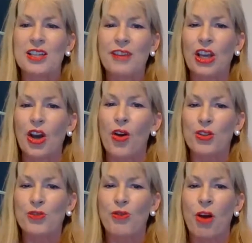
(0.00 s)
And if he
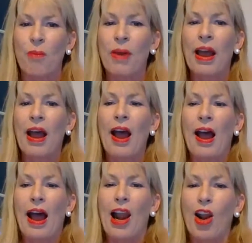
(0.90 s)
goes from
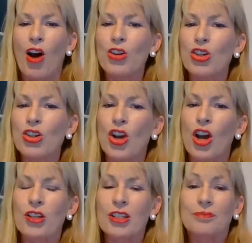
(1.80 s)
a long
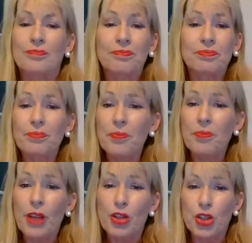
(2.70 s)
shot
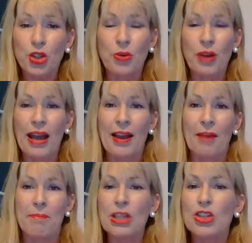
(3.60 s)
to
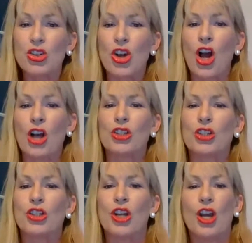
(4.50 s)
a mid
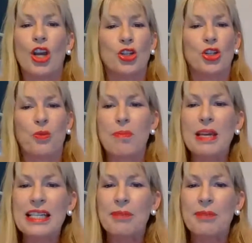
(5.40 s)
shot to a
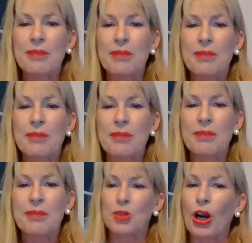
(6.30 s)
medium
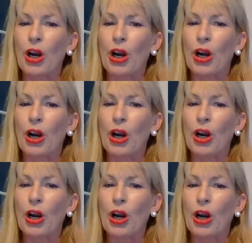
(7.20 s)
close up to a close
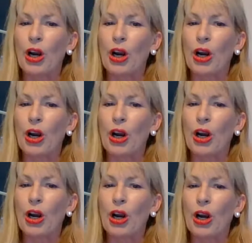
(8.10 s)
up, we
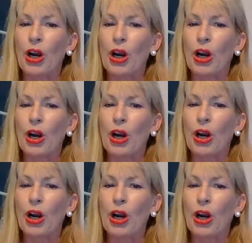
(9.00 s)
know he's
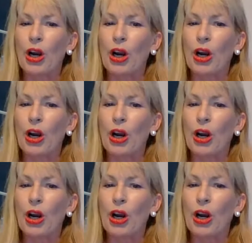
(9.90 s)
starting to pick out
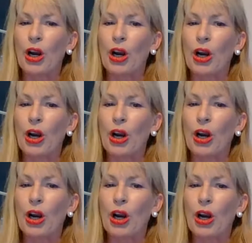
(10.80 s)
a particular
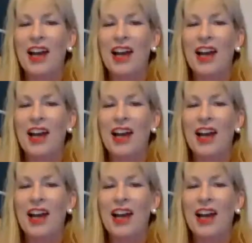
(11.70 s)
character